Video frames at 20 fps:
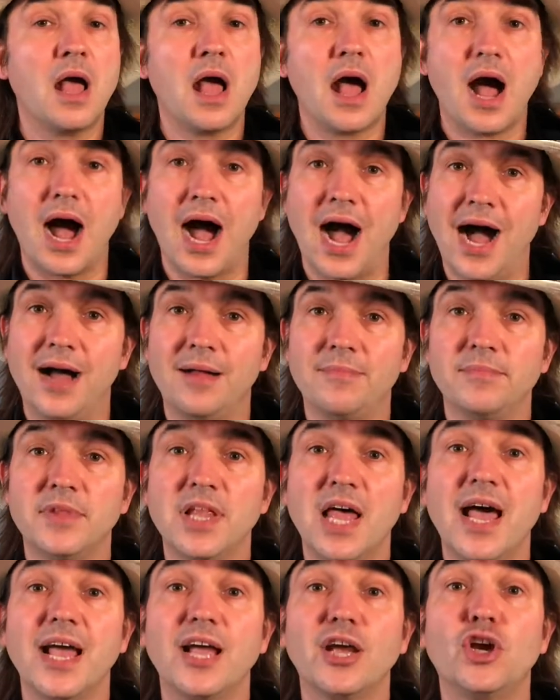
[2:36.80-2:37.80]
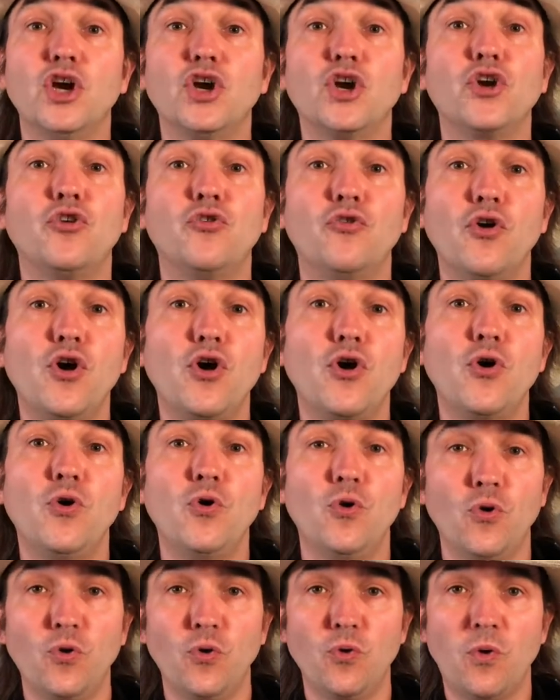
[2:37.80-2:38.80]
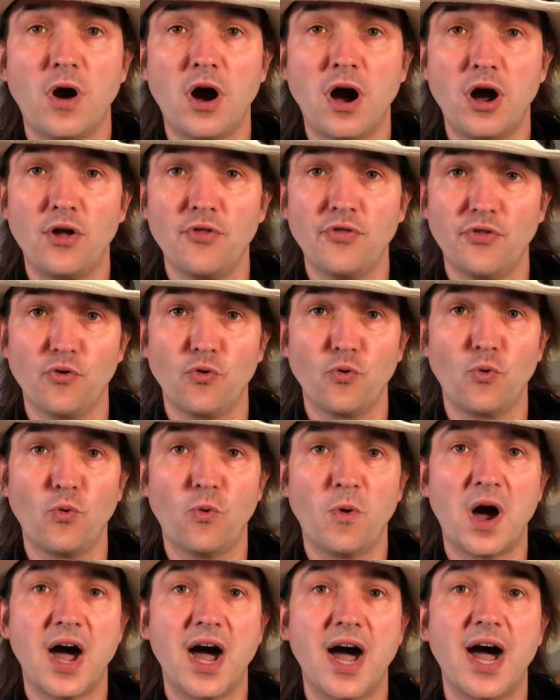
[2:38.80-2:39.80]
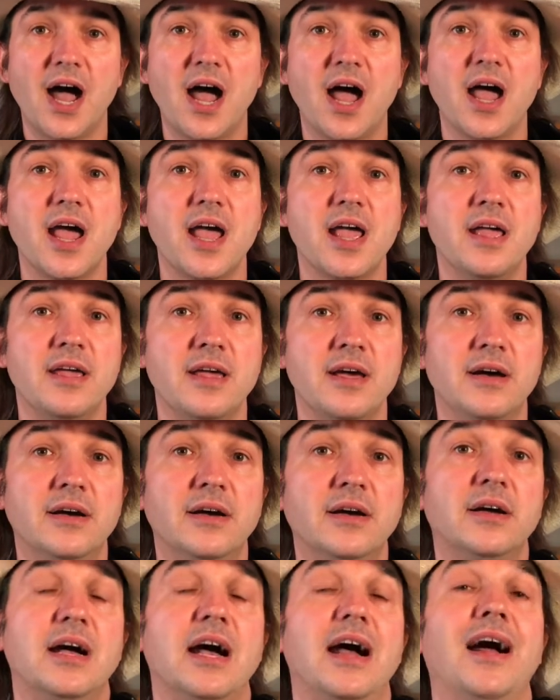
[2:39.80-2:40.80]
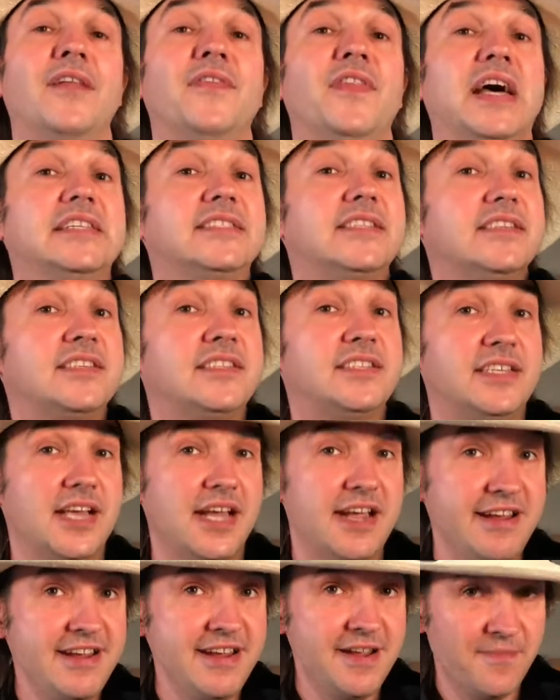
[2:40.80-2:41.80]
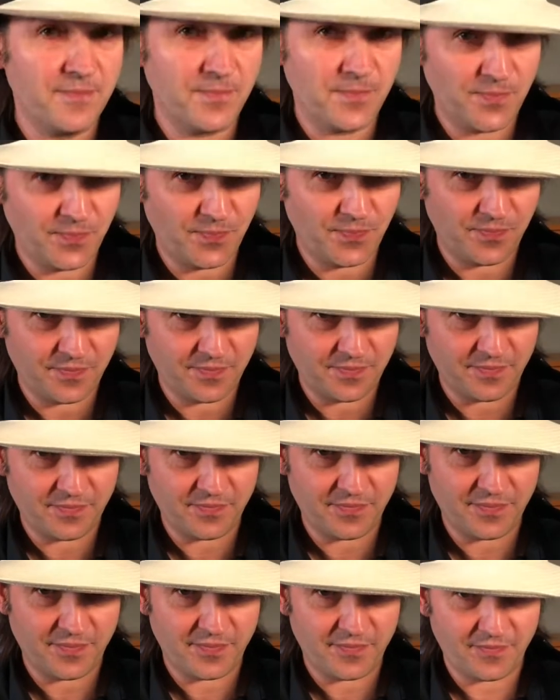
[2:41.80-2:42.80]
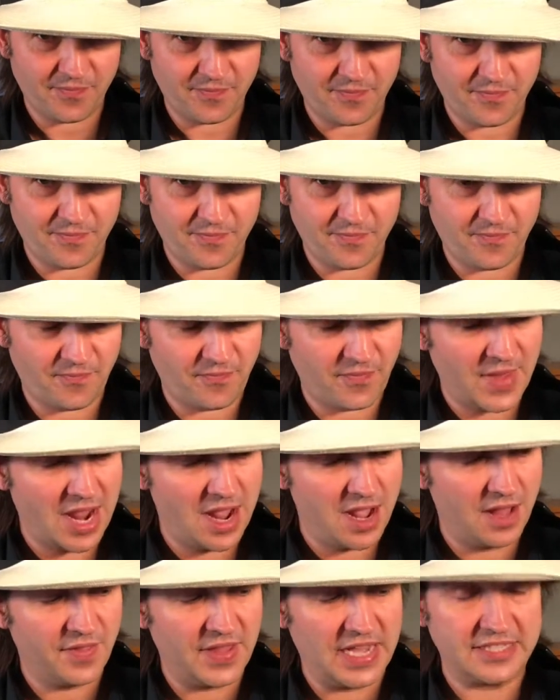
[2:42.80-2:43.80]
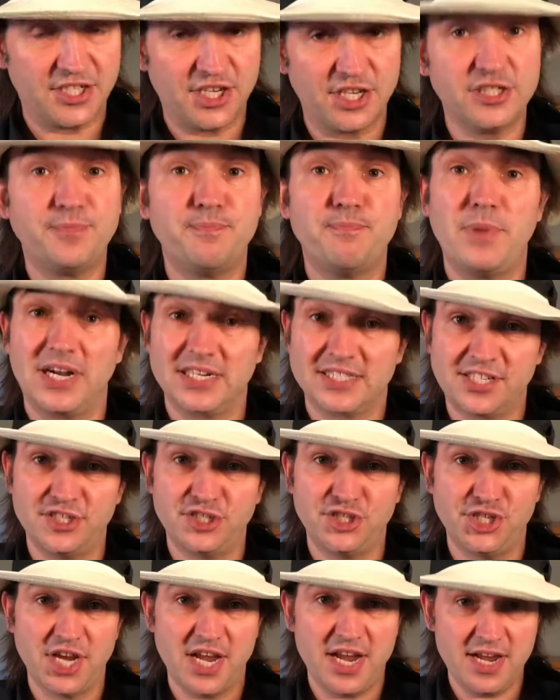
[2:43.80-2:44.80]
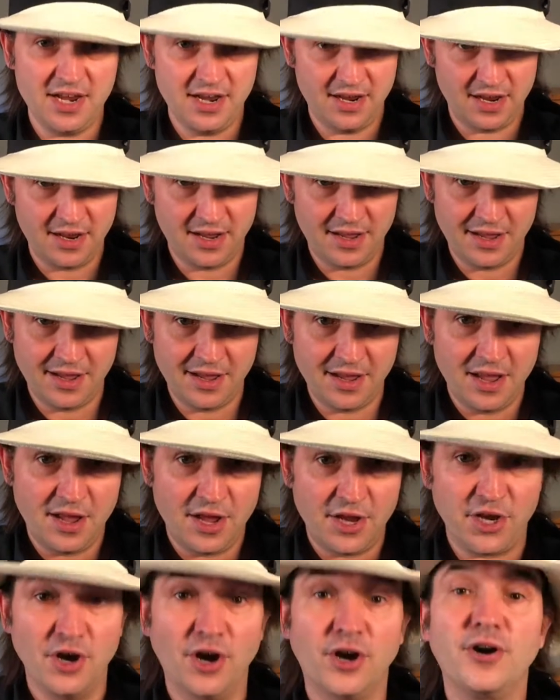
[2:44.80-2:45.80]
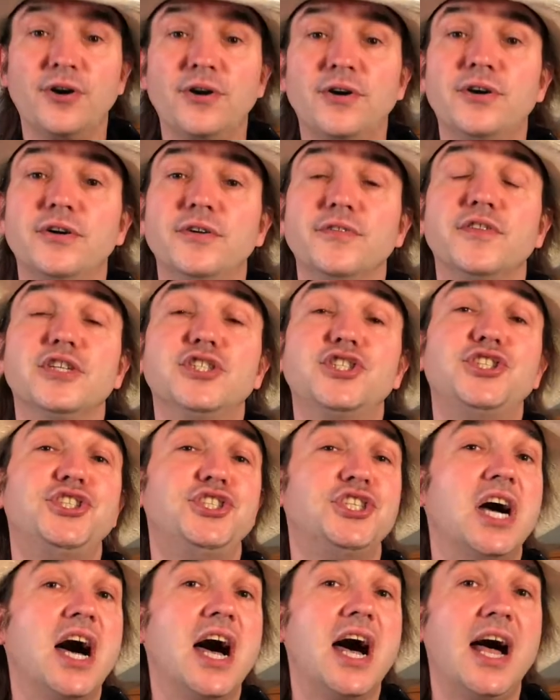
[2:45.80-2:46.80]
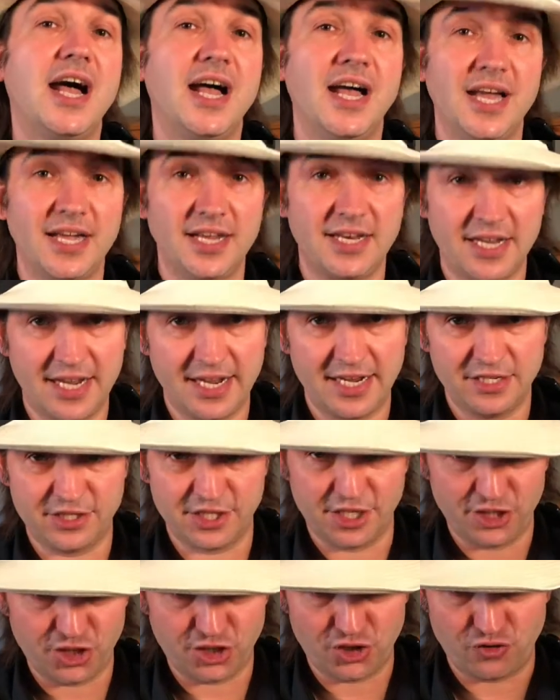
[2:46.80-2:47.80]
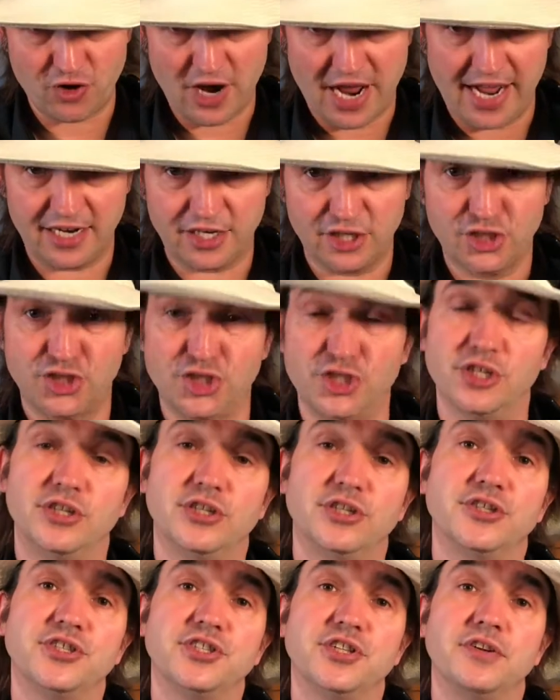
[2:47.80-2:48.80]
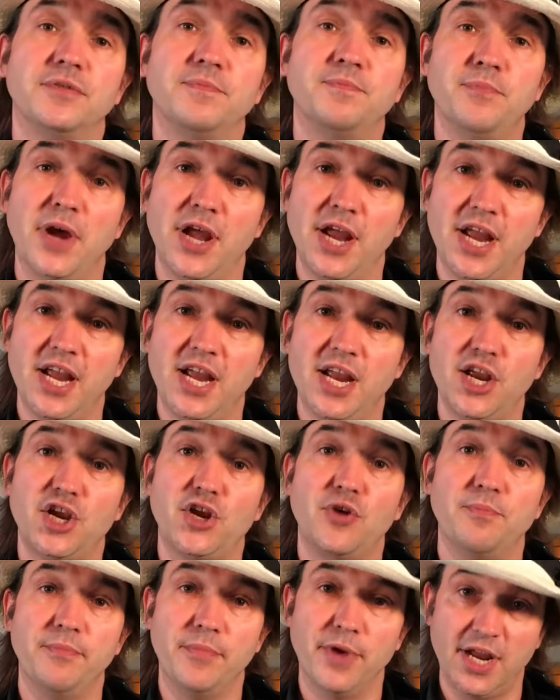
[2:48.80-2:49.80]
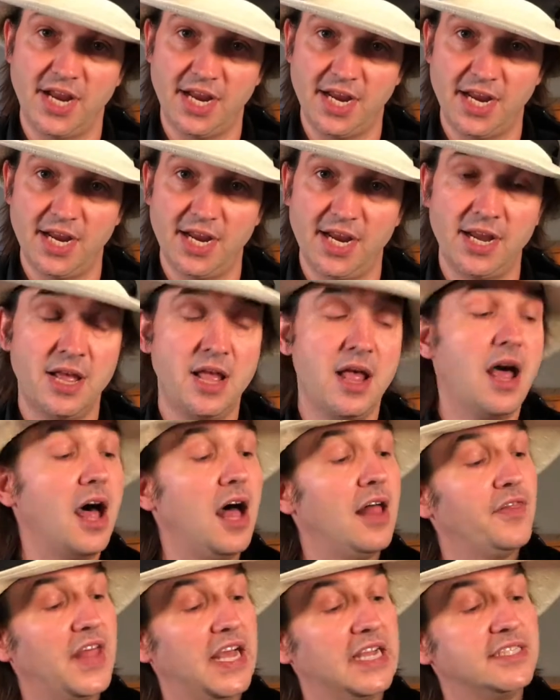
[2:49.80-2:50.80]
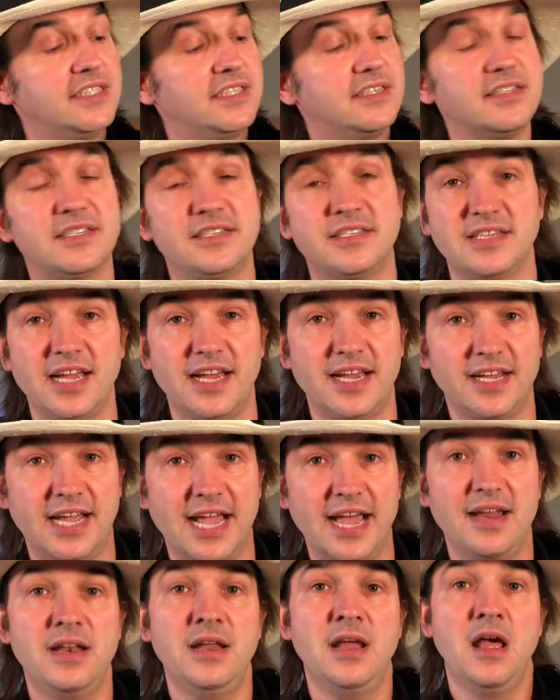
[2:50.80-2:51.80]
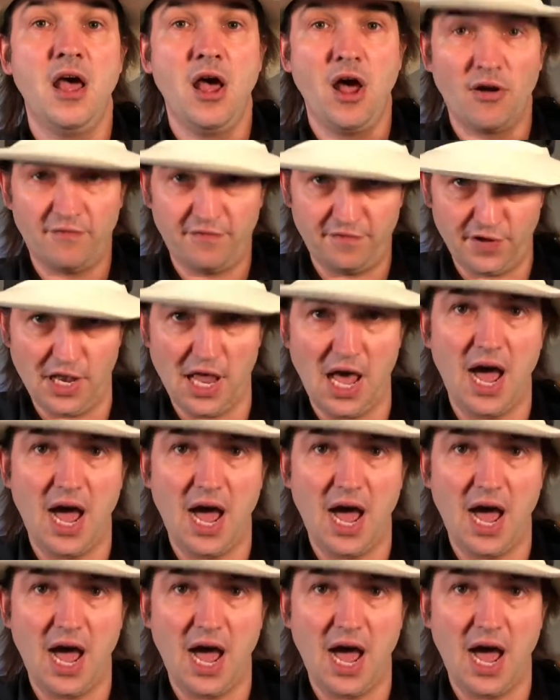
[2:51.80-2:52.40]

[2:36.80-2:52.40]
I'm like a crow on the wire, and then to C, and then back to G. You're the shining distractions that make me, and then to C again, fly.